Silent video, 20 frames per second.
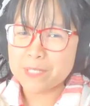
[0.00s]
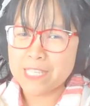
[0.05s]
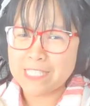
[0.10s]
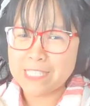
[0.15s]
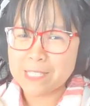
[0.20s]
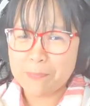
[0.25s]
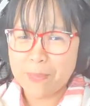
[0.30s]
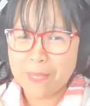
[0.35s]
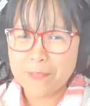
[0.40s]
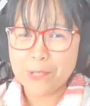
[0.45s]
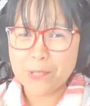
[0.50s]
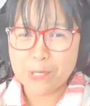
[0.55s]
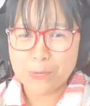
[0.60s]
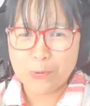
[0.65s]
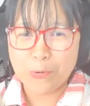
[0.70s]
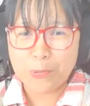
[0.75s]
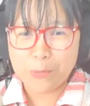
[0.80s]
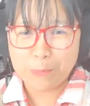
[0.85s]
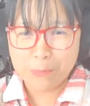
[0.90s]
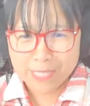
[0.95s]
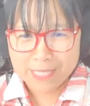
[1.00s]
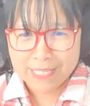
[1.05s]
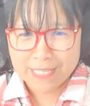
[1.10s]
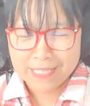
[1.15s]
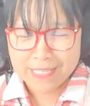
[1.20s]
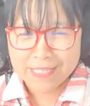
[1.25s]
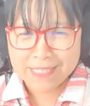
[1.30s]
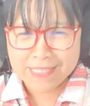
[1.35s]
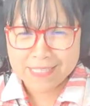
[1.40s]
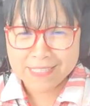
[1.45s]
they spend their own
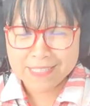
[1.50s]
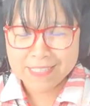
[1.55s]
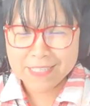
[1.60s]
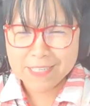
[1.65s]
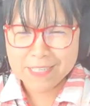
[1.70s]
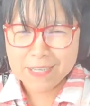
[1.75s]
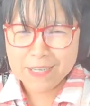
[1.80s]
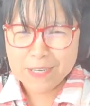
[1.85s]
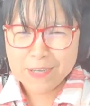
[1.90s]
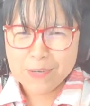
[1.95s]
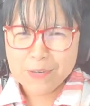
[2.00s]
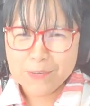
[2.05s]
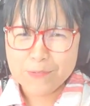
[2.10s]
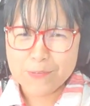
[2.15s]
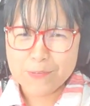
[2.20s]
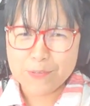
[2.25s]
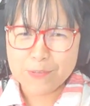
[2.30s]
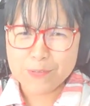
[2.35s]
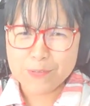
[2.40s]
money for